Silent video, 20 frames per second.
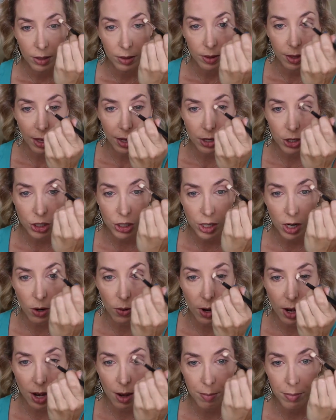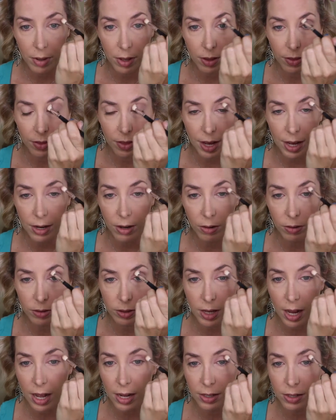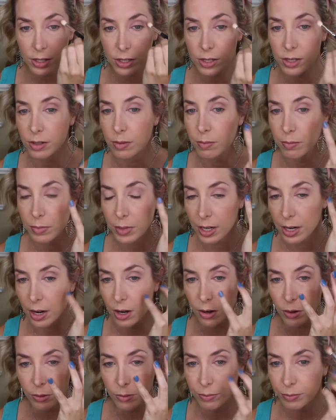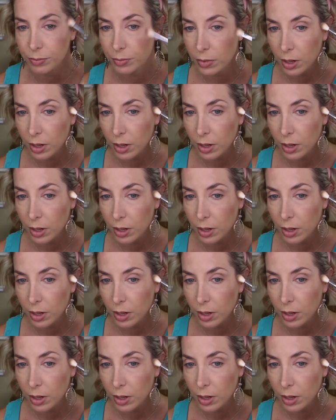They show up, they don't tend to, you know,